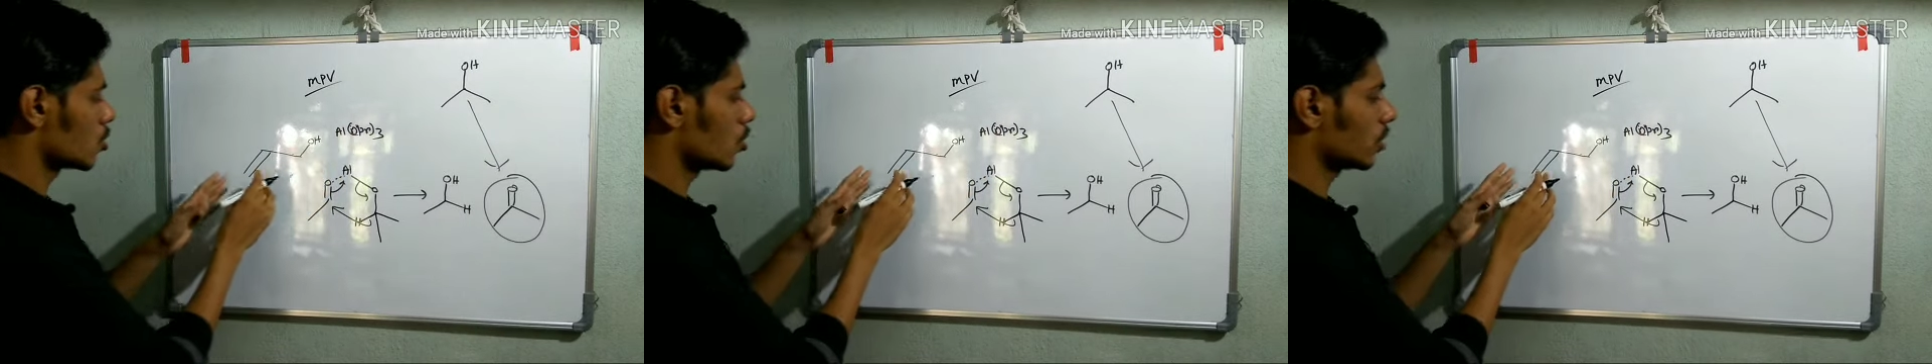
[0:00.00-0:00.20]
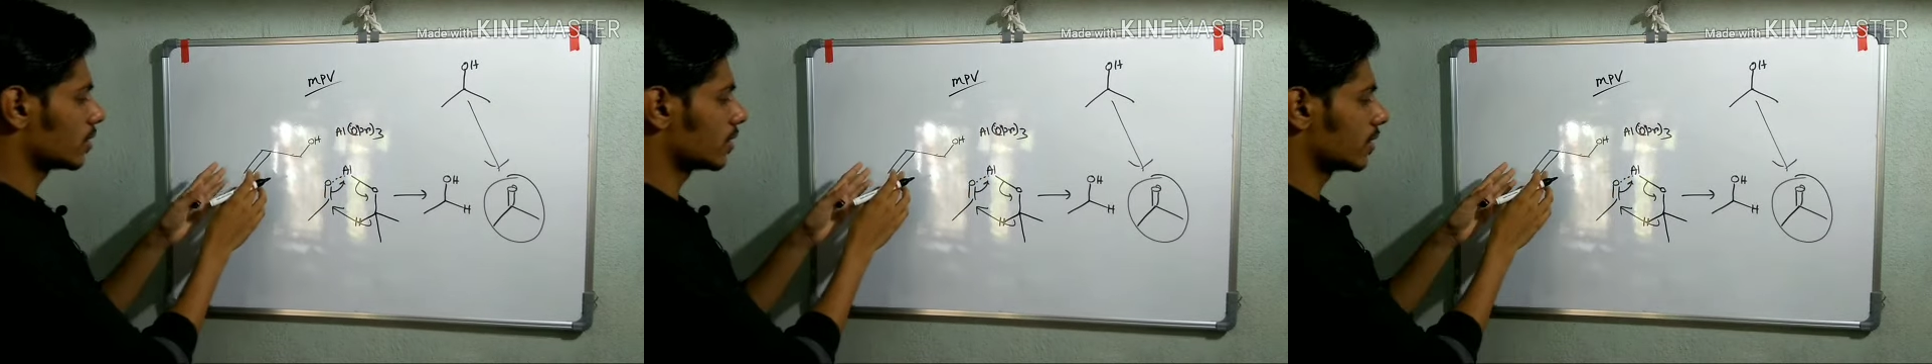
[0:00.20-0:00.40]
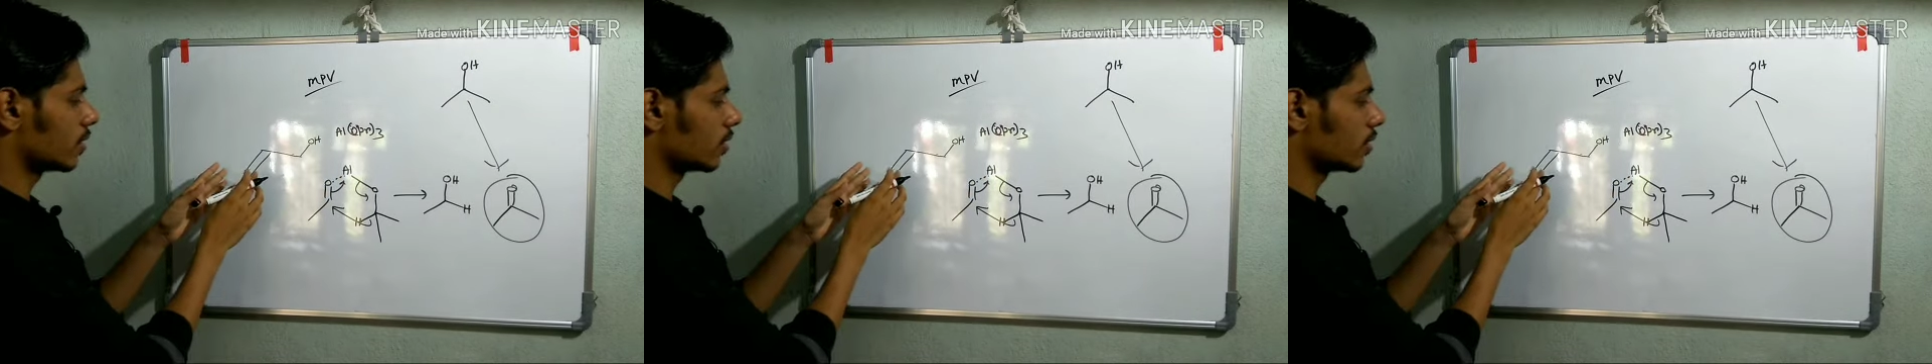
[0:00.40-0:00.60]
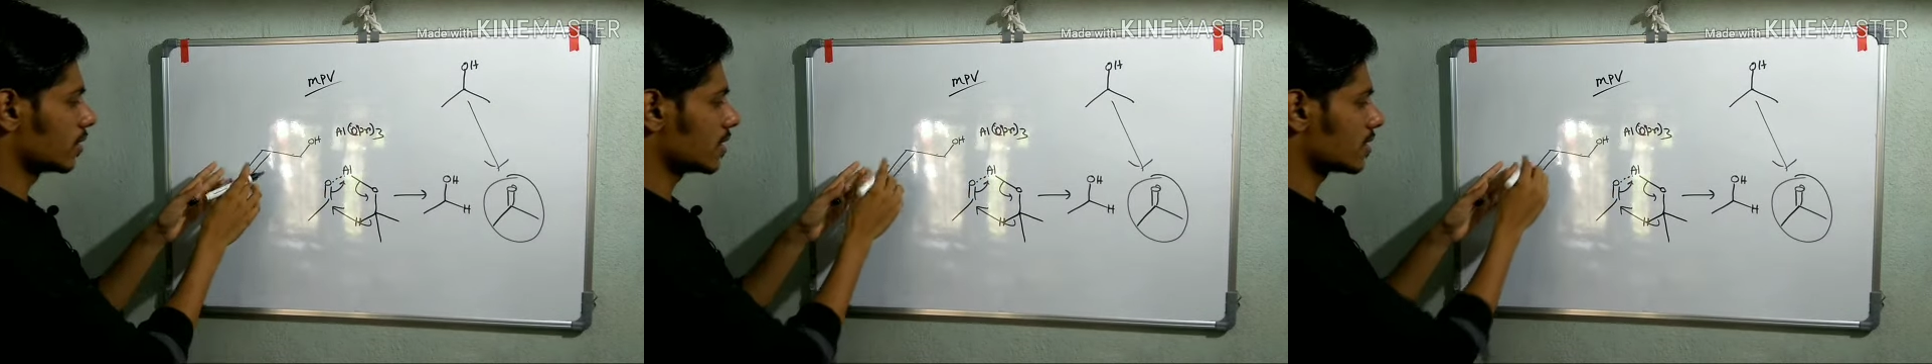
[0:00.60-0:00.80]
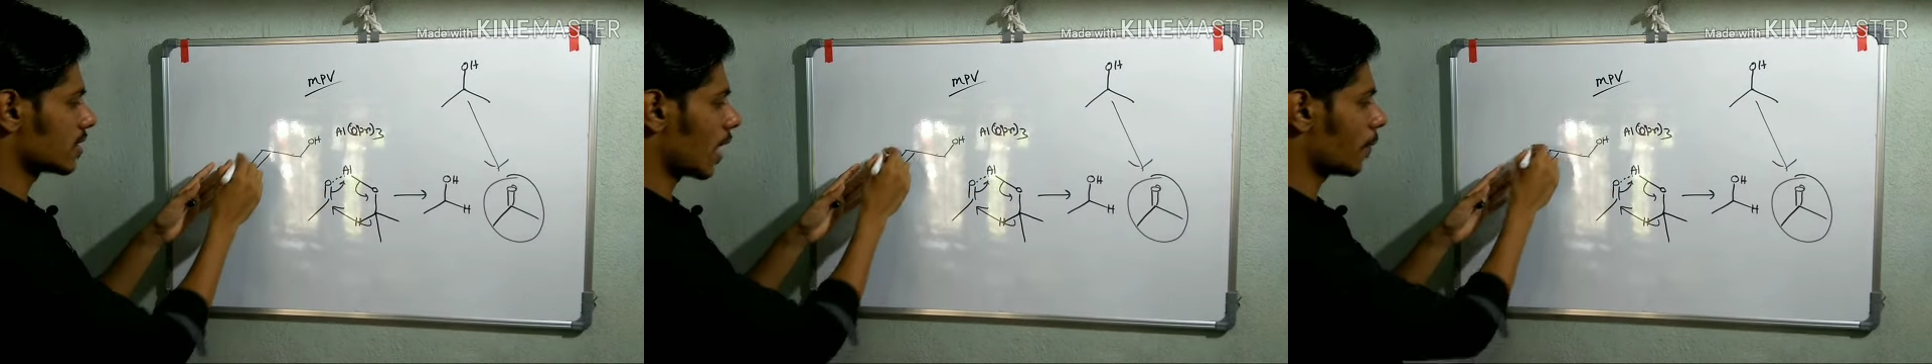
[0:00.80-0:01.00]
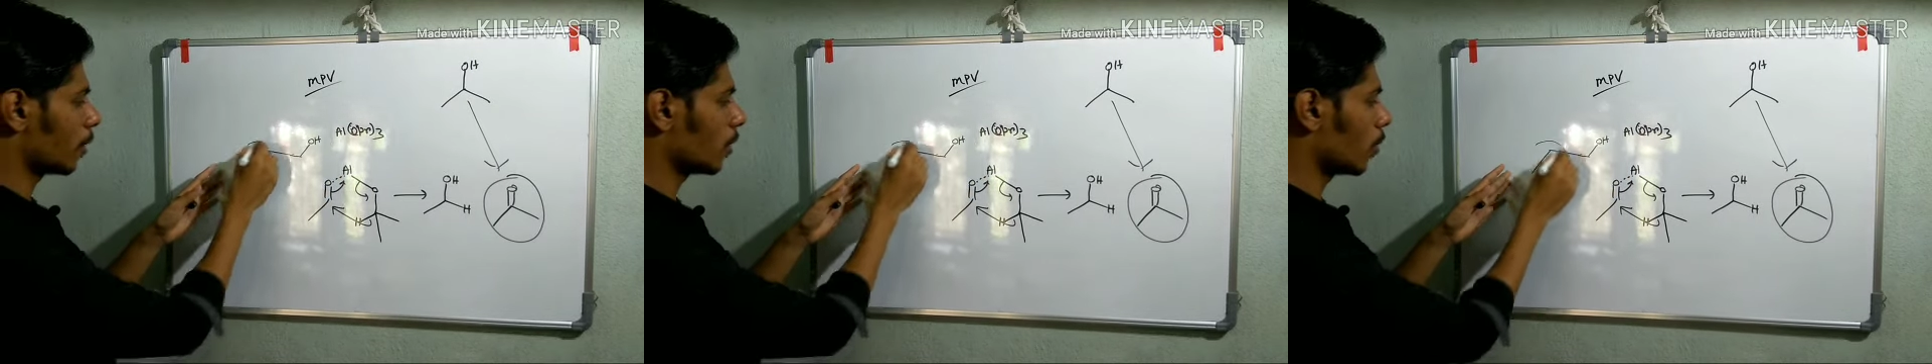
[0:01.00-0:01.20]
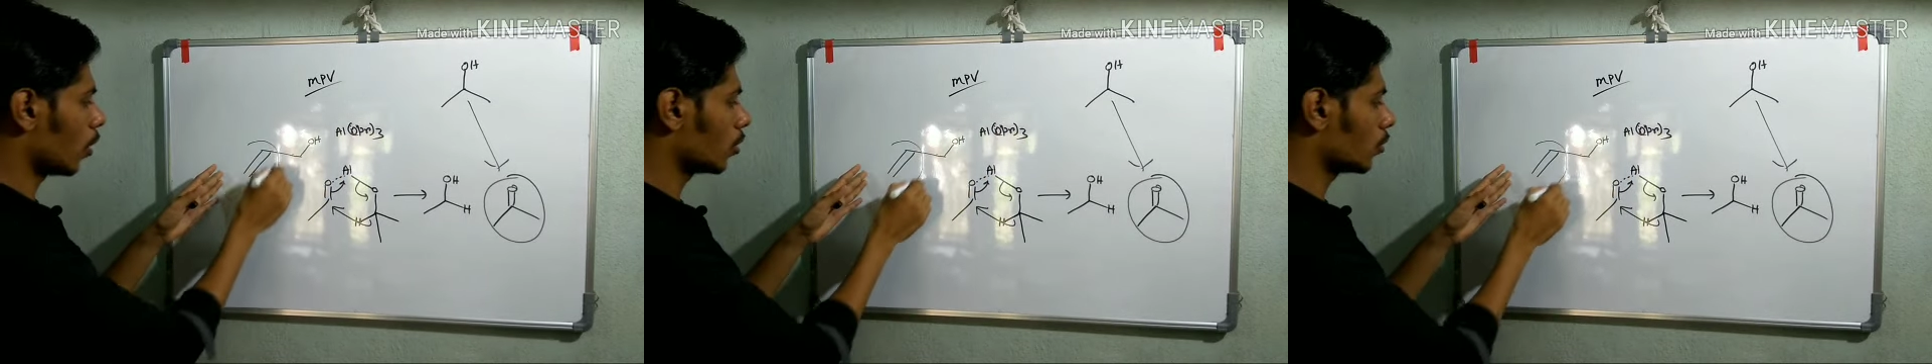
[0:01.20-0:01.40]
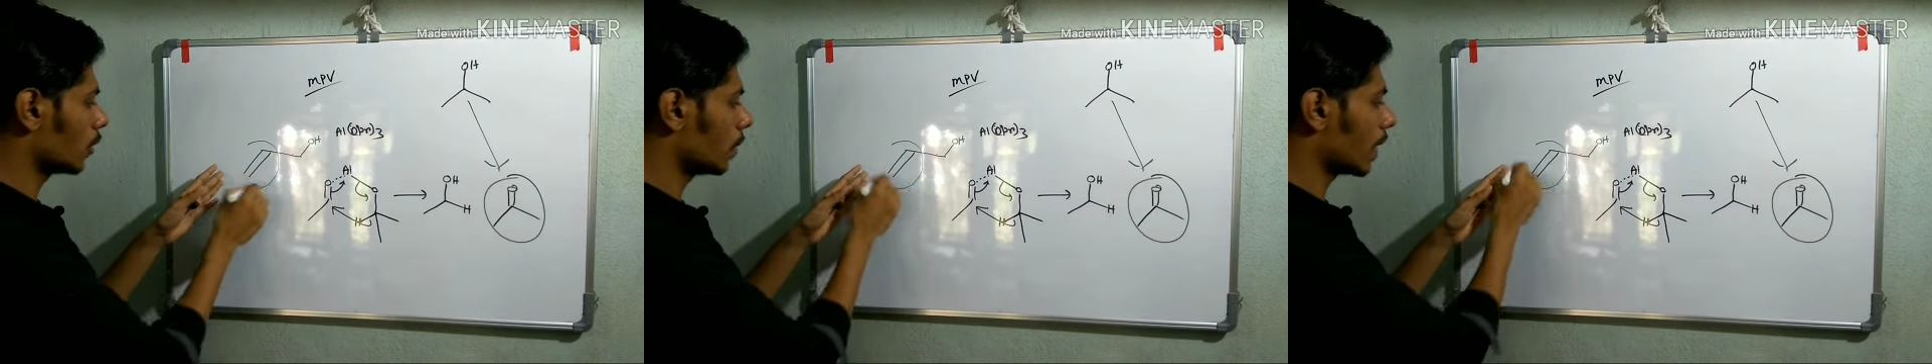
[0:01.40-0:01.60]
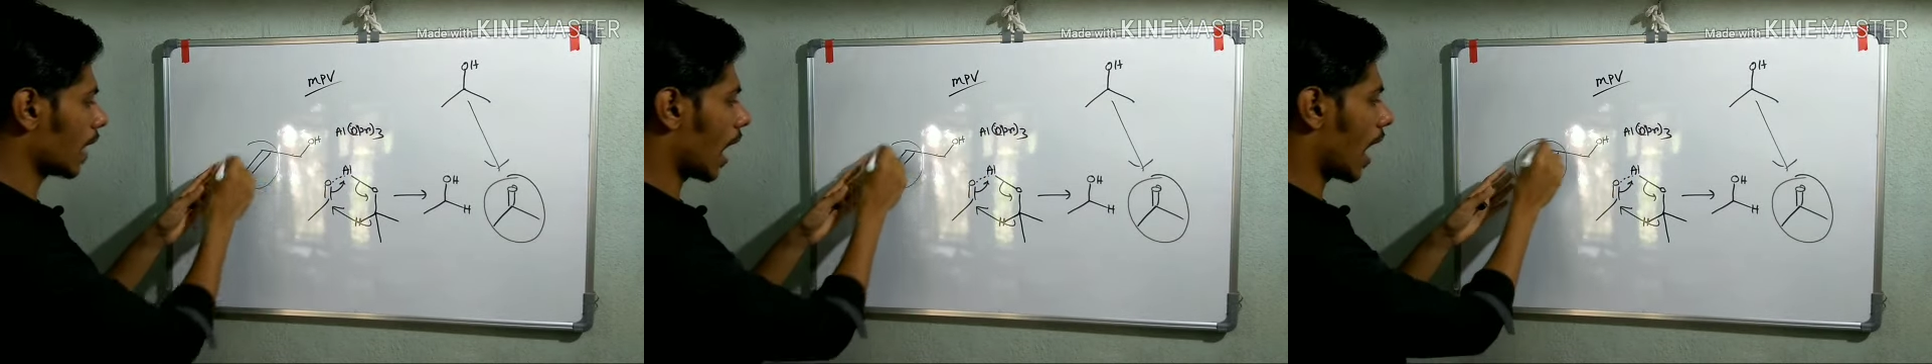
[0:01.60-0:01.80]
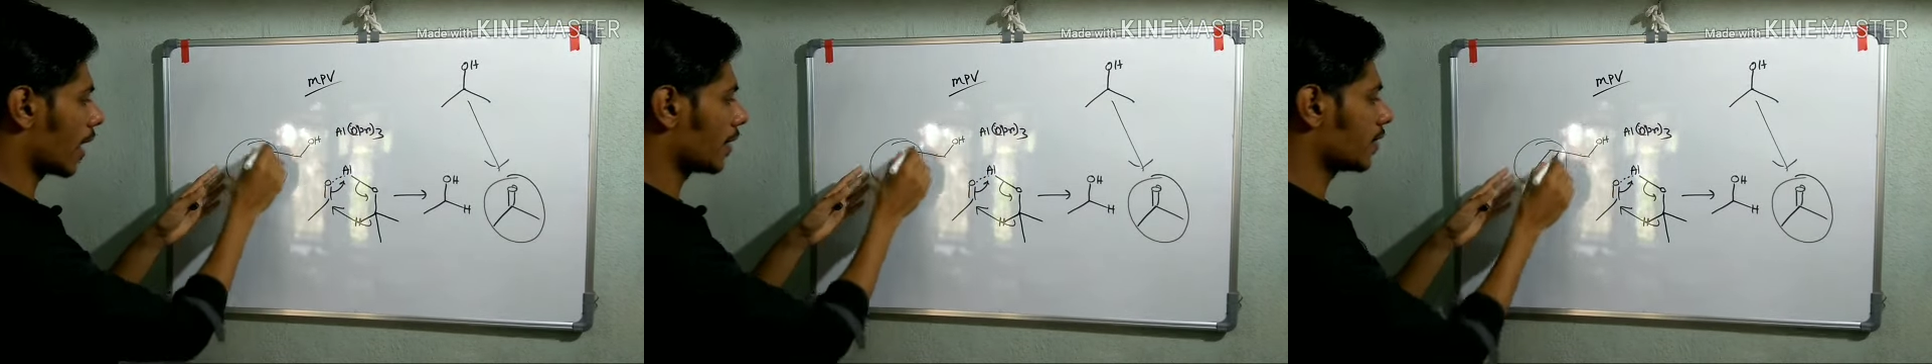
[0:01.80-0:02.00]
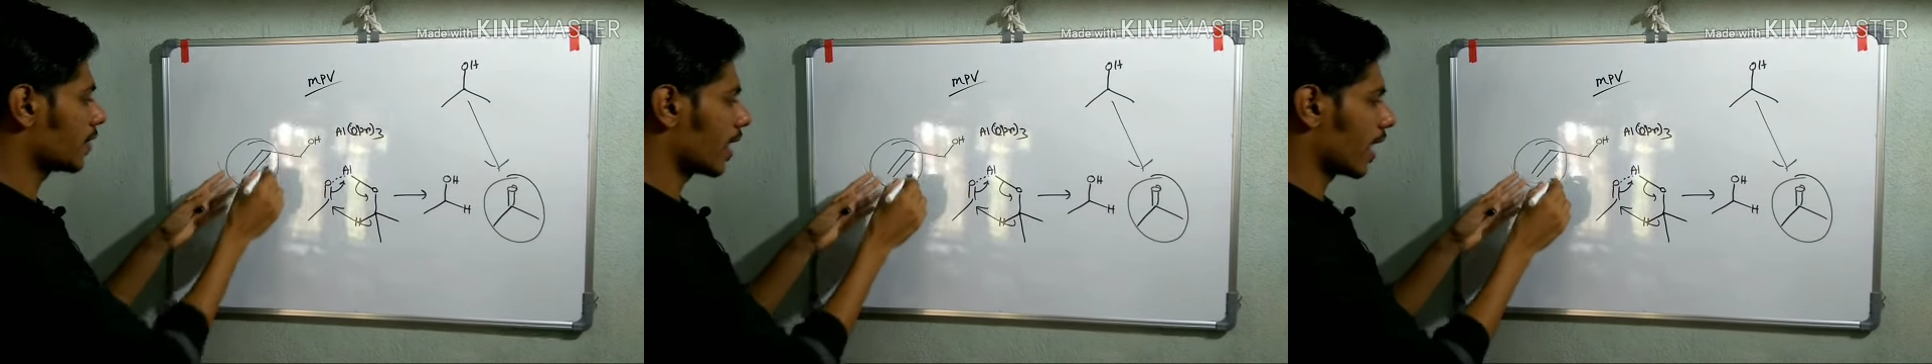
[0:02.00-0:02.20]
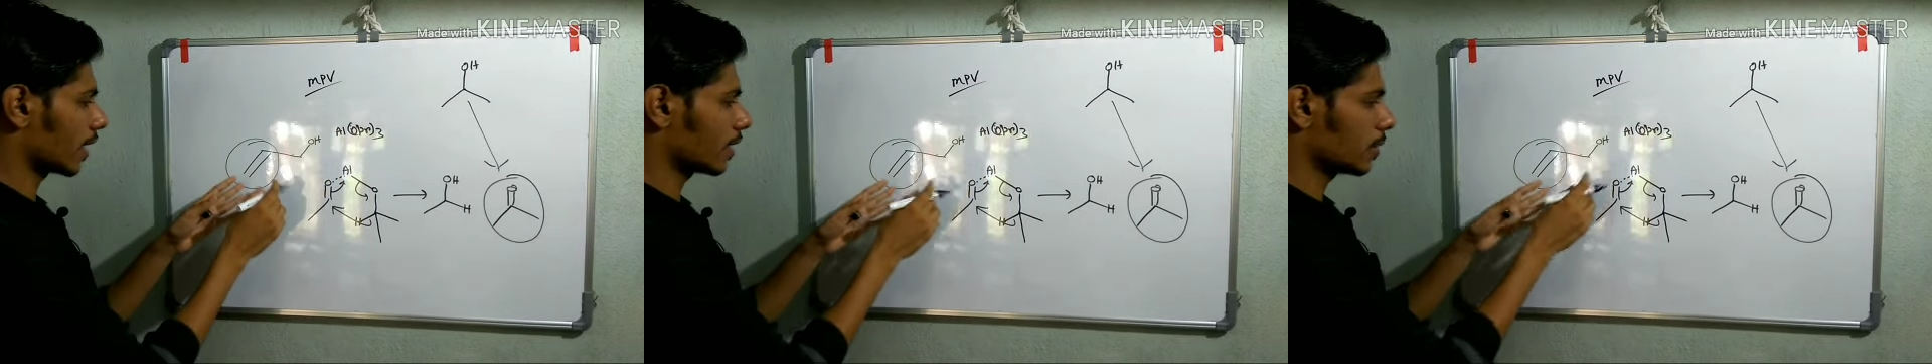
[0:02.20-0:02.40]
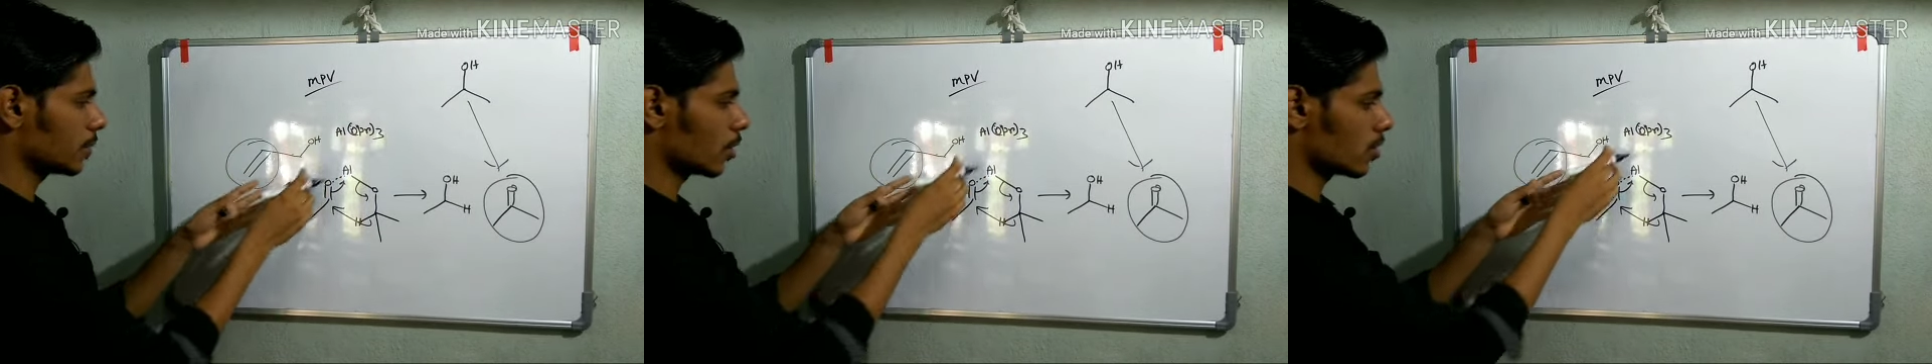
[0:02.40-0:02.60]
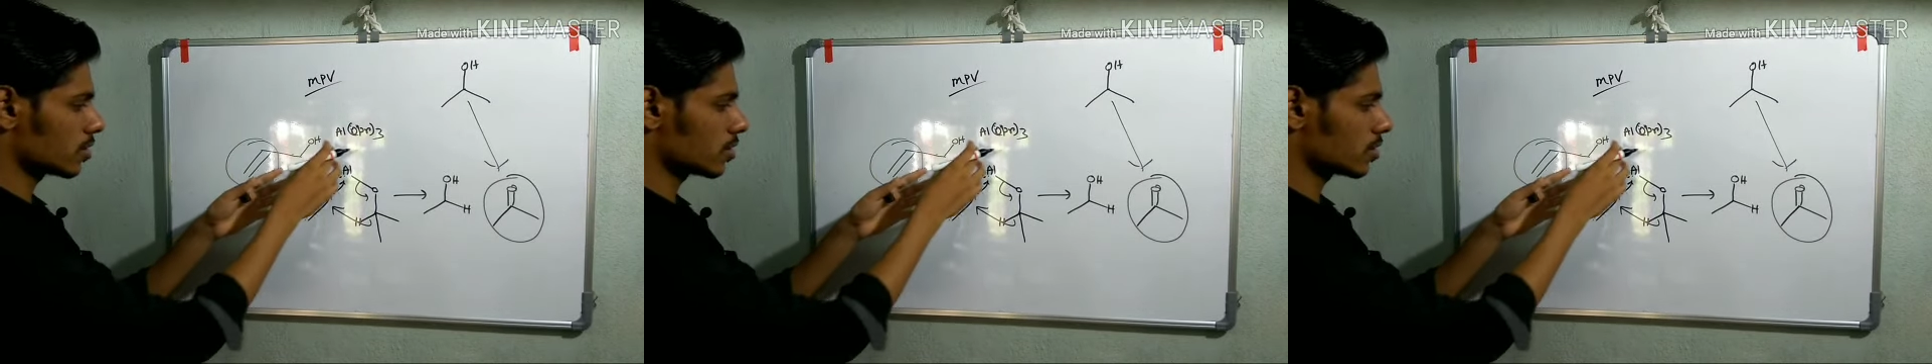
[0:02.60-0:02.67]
so this double bond will be unreacted,